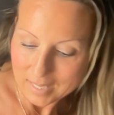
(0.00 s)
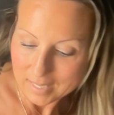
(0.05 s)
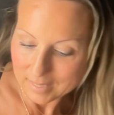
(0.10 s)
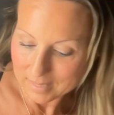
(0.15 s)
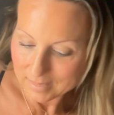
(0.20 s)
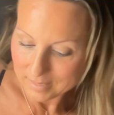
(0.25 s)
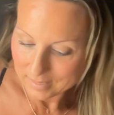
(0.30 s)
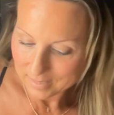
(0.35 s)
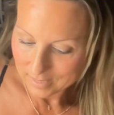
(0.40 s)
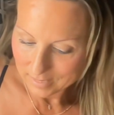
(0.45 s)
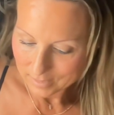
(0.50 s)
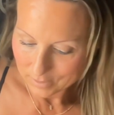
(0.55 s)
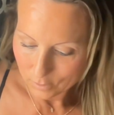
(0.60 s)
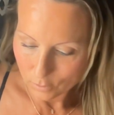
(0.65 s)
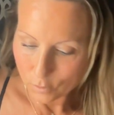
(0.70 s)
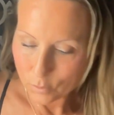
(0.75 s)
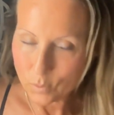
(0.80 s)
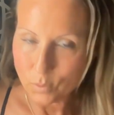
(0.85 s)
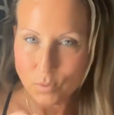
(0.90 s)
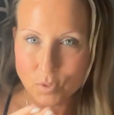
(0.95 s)
And that,
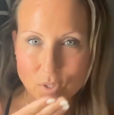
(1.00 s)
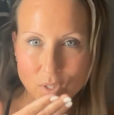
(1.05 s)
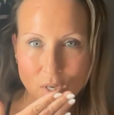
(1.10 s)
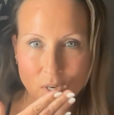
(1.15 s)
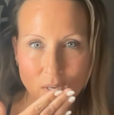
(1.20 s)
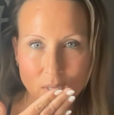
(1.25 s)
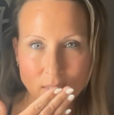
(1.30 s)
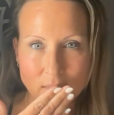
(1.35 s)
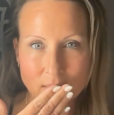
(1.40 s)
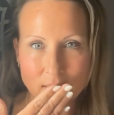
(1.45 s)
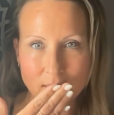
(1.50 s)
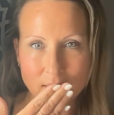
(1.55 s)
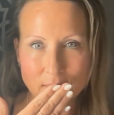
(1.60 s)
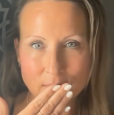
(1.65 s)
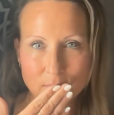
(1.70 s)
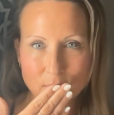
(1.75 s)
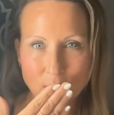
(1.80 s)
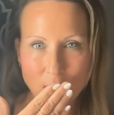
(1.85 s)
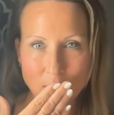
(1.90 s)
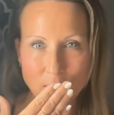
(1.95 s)

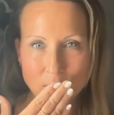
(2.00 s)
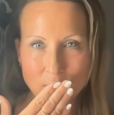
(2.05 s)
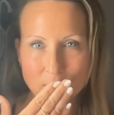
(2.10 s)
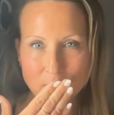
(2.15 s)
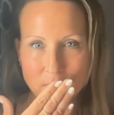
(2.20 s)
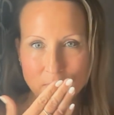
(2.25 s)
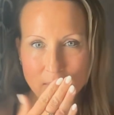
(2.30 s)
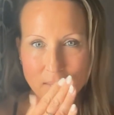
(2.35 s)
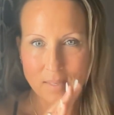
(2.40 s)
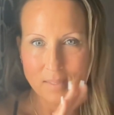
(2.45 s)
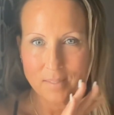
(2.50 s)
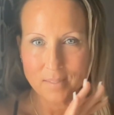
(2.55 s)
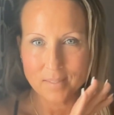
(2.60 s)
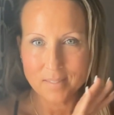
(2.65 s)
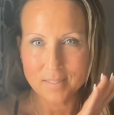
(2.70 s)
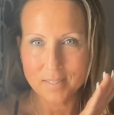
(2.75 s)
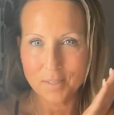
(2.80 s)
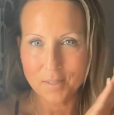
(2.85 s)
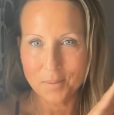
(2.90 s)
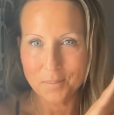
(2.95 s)
that probably made
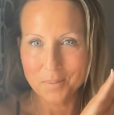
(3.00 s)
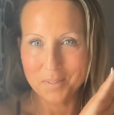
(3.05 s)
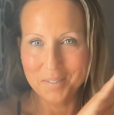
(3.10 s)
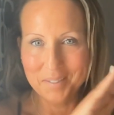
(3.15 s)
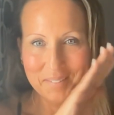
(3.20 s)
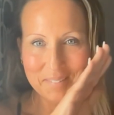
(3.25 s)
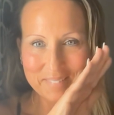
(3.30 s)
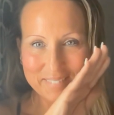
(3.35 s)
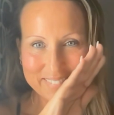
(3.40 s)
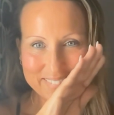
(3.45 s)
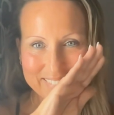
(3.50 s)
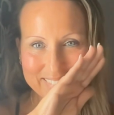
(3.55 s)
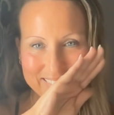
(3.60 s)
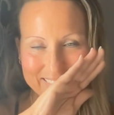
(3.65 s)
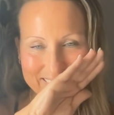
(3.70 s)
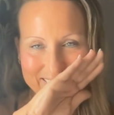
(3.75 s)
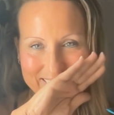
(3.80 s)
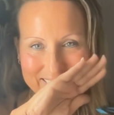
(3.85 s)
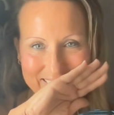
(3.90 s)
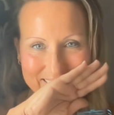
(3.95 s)
a terrible
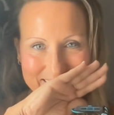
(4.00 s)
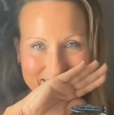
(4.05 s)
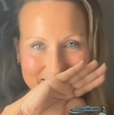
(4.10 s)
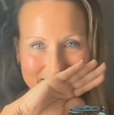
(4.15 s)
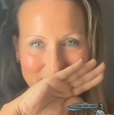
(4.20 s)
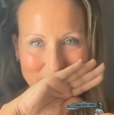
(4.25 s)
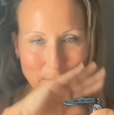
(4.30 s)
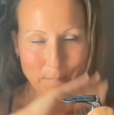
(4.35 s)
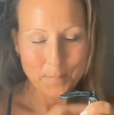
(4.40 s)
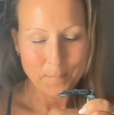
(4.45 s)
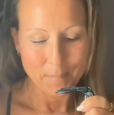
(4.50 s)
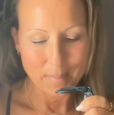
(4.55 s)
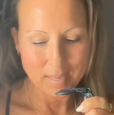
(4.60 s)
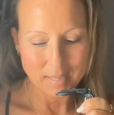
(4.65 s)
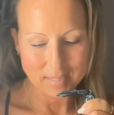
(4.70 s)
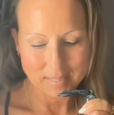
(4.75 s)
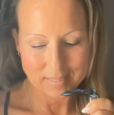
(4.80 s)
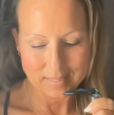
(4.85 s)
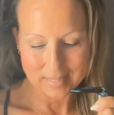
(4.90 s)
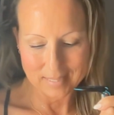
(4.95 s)

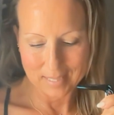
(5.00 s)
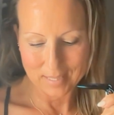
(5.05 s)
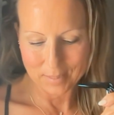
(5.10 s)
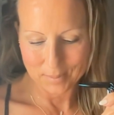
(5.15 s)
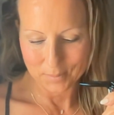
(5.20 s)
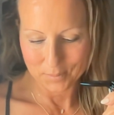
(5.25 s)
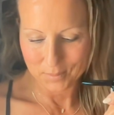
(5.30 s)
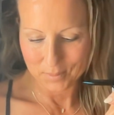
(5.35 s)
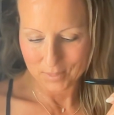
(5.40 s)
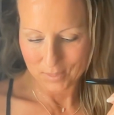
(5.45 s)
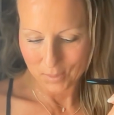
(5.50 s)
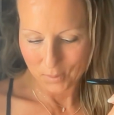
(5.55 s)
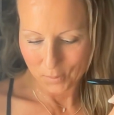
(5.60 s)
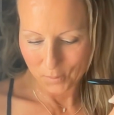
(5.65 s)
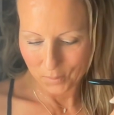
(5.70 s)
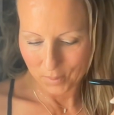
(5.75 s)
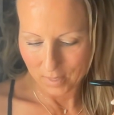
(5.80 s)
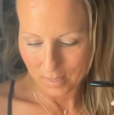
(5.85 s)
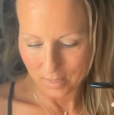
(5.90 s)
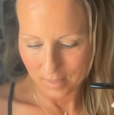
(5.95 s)
mic sound.
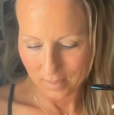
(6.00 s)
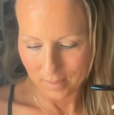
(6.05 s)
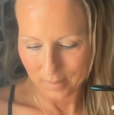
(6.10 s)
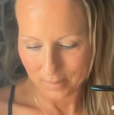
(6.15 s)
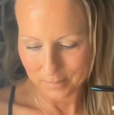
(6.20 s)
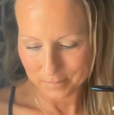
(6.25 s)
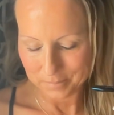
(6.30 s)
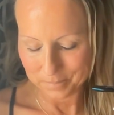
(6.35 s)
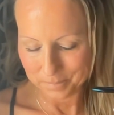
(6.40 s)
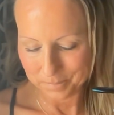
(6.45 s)
Okay.